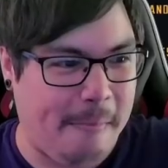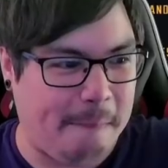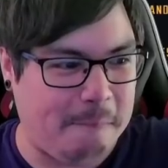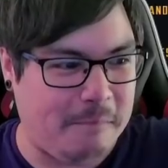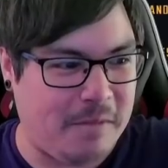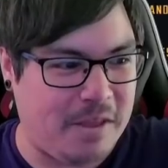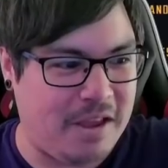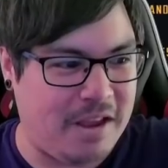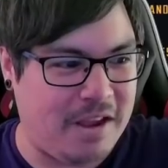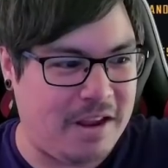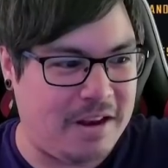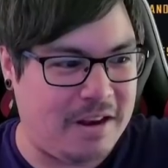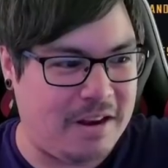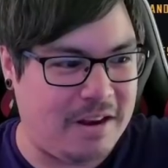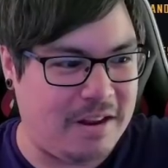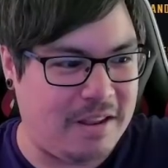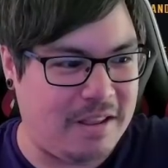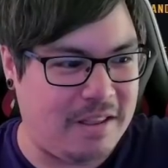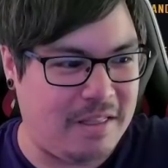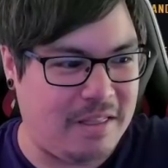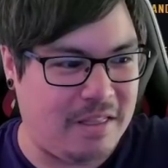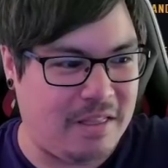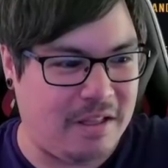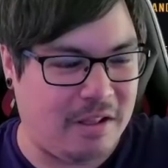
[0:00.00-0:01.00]

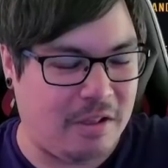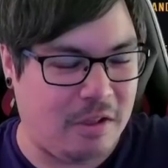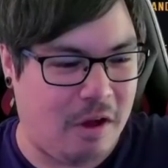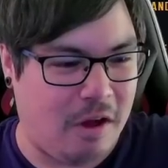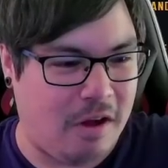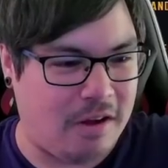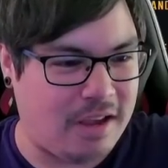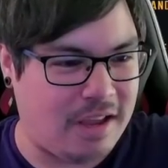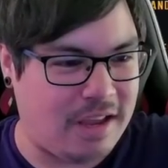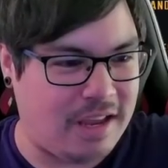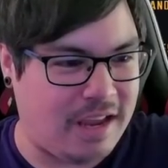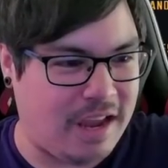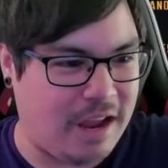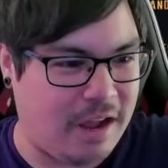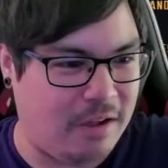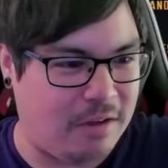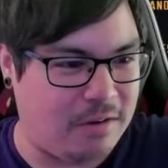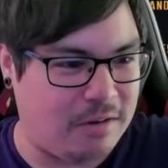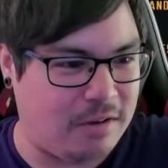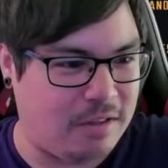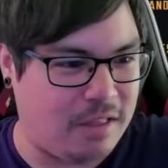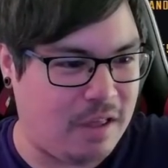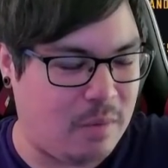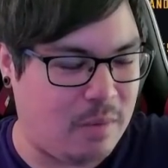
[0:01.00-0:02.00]
in the login
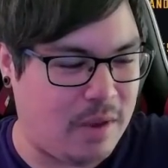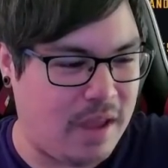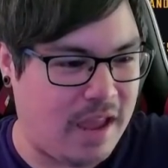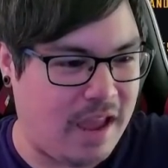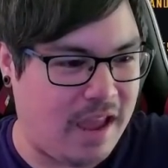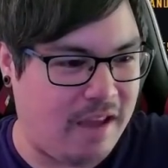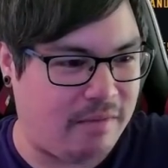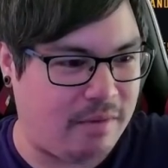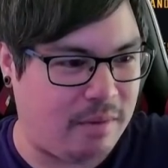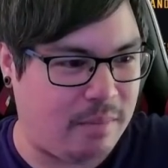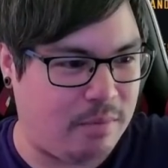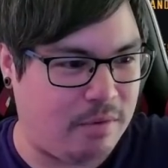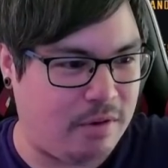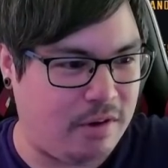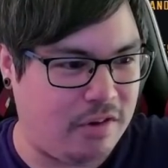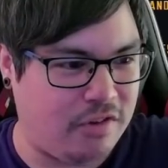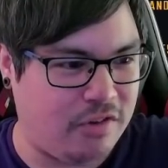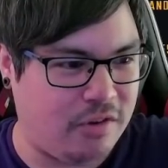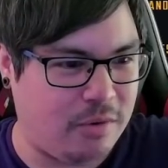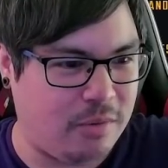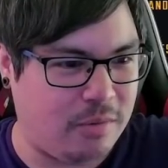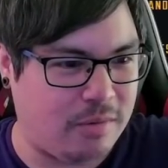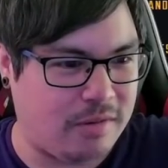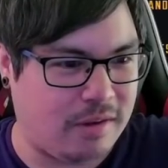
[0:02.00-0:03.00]
calendar that we have. I'm pretty
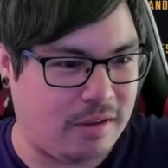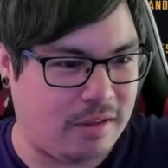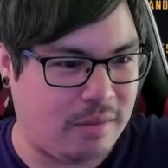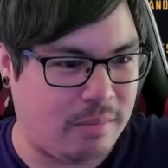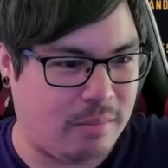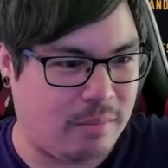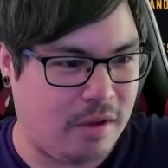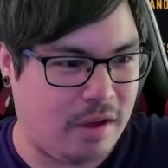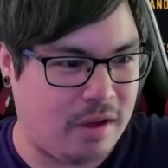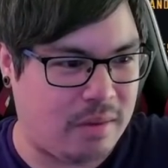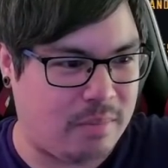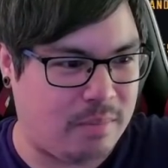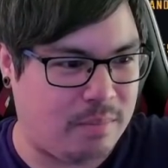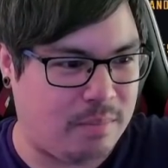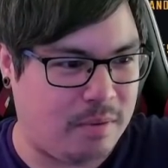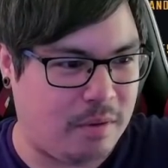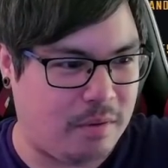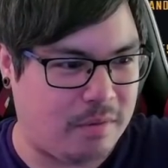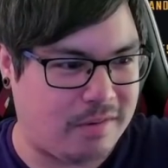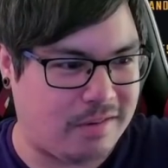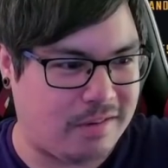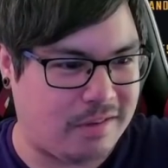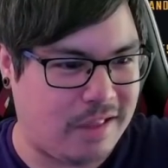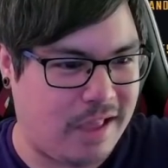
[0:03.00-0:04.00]
sure it was on the blog
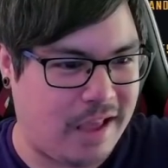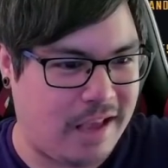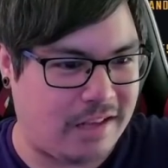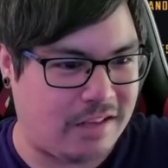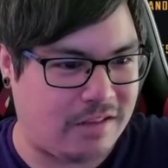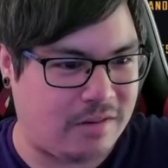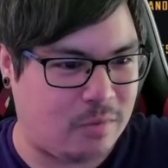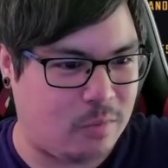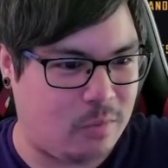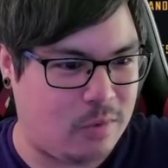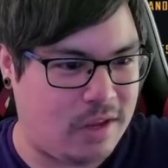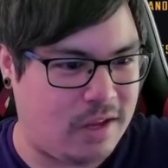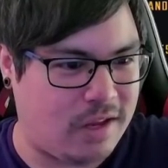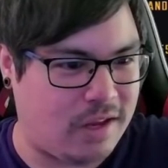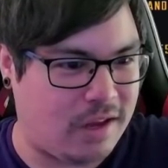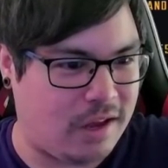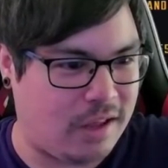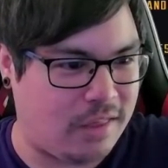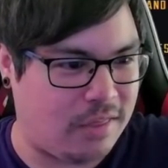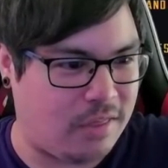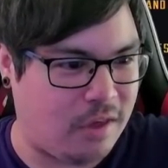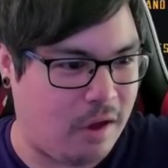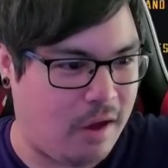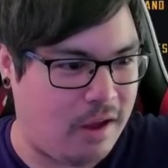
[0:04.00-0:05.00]
post last week,
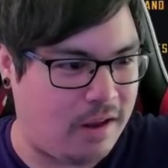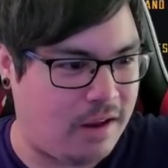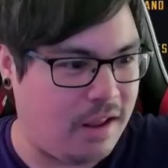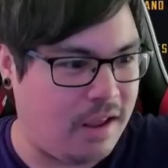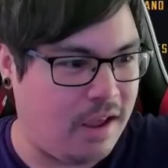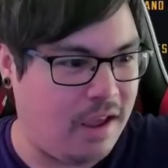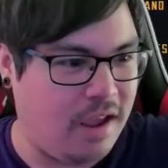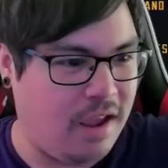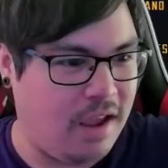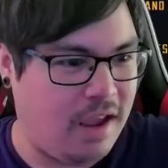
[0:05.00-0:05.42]
I thought.